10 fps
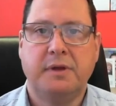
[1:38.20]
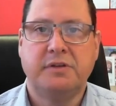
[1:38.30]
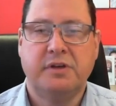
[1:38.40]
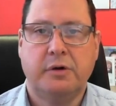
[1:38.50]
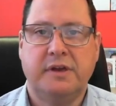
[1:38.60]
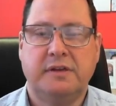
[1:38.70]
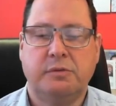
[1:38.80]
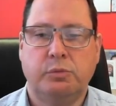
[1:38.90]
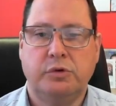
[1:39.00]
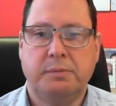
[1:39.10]
So it
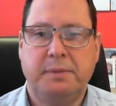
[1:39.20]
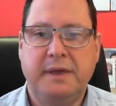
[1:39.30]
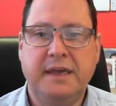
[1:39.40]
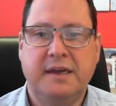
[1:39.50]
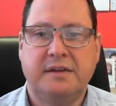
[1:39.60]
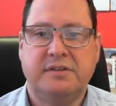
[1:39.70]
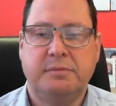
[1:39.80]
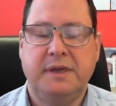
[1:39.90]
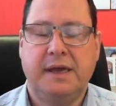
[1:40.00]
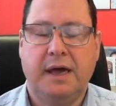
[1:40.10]
would appear to
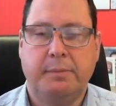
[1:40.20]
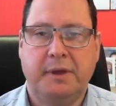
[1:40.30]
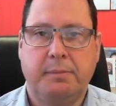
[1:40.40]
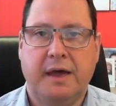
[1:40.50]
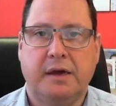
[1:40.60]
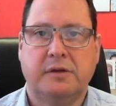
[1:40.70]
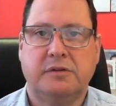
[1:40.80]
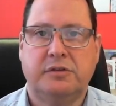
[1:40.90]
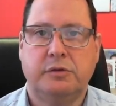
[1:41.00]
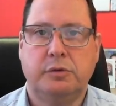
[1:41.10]
be coming back
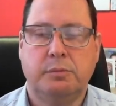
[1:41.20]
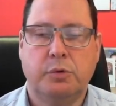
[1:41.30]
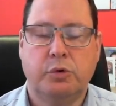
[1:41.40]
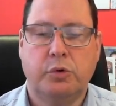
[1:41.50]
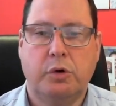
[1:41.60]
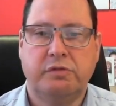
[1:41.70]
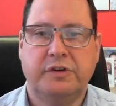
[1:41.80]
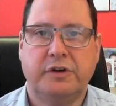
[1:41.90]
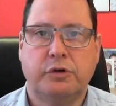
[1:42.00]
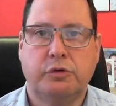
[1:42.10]
to more of an
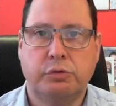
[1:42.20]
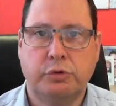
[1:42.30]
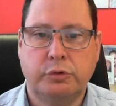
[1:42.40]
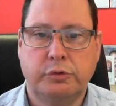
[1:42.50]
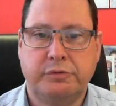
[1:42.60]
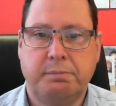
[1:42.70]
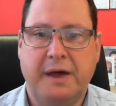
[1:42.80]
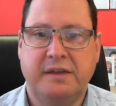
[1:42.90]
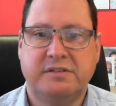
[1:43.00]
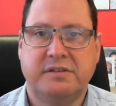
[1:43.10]
accruals
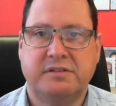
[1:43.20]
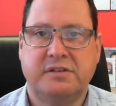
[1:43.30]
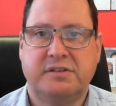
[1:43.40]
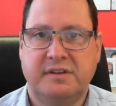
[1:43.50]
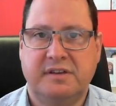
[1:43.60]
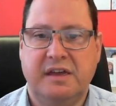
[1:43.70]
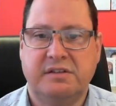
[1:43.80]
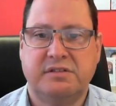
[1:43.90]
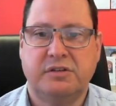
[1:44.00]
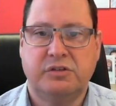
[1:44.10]
basis to
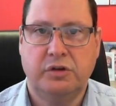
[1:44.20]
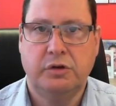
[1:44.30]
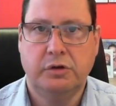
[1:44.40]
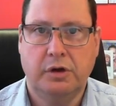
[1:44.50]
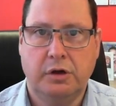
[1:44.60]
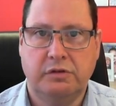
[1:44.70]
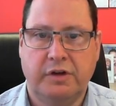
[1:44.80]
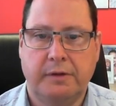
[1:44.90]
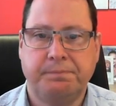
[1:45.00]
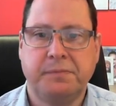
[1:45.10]
test
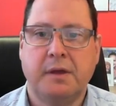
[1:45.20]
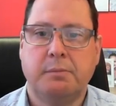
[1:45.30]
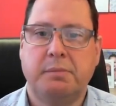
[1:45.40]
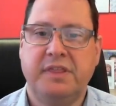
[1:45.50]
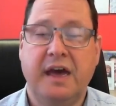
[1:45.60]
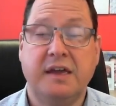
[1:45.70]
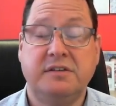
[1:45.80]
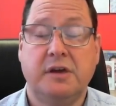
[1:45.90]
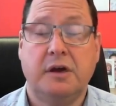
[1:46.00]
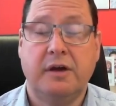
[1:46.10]
turnover. But the
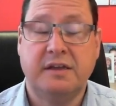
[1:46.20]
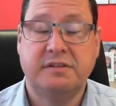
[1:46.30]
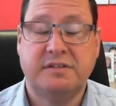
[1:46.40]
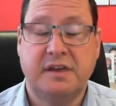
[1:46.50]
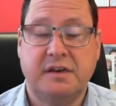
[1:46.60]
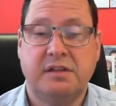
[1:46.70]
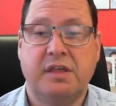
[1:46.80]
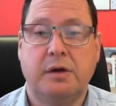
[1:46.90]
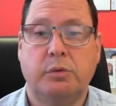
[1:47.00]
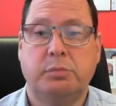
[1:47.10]
ATO has said
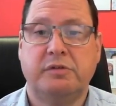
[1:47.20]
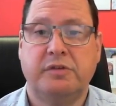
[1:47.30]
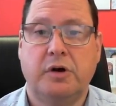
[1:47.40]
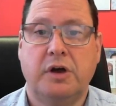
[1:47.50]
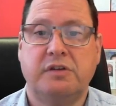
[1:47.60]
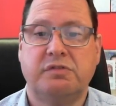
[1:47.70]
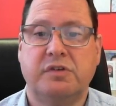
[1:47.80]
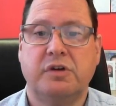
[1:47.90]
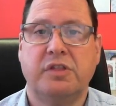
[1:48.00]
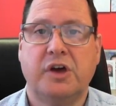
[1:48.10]
they will provide
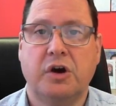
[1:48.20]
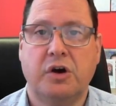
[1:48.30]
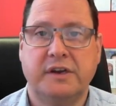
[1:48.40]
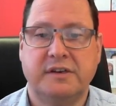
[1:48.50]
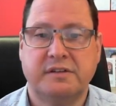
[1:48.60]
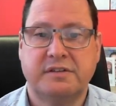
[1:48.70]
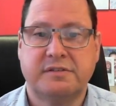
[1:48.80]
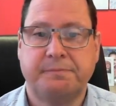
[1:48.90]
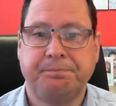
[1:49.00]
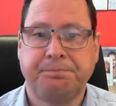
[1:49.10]
further
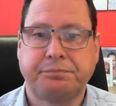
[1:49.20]
guidance.